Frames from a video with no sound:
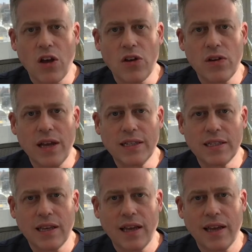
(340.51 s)

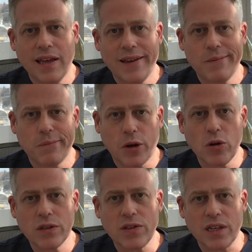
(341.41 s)
it's,
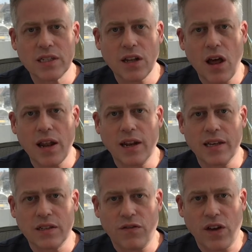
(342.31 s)
because of this, slightly
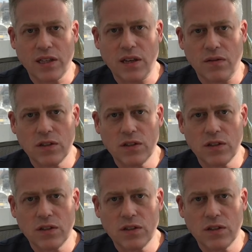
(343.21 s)
less effective.